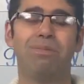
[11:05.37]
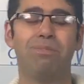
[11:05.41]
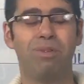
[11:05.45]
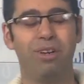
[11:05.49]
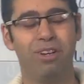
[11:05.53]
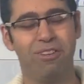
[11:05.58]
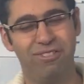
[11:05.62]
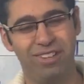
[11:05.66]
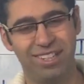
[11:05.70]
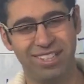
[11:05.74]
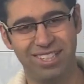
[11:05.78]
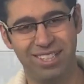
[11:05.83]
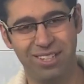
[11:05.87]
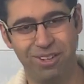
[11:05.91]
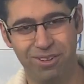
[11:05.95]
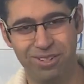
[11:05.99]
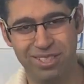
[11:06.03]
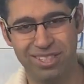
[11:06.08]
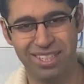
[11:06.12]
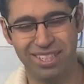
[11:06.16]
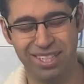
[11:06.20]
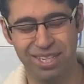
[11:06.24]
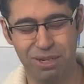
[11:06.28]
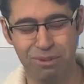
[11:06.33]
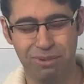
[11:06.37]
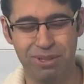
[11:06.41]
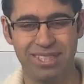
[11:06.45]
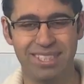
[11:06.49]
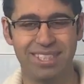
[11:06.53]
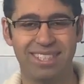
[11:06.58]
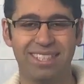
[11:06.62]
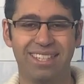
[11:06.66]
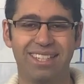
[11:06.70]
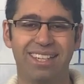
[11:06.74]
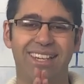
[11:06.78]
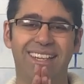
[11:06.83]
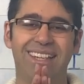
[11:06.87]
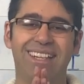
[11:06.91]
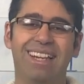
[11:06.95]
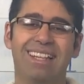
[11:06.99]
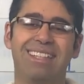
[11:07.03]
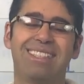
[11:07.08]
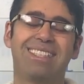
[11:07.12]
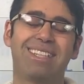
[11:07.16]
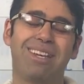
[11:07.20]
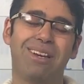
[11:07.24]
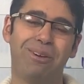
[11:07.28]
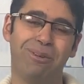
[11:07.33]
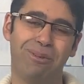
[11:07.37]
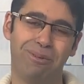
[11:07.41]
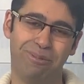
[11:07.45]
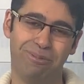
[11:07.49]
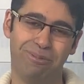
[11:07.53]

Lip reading: perfect continuous. Let's go.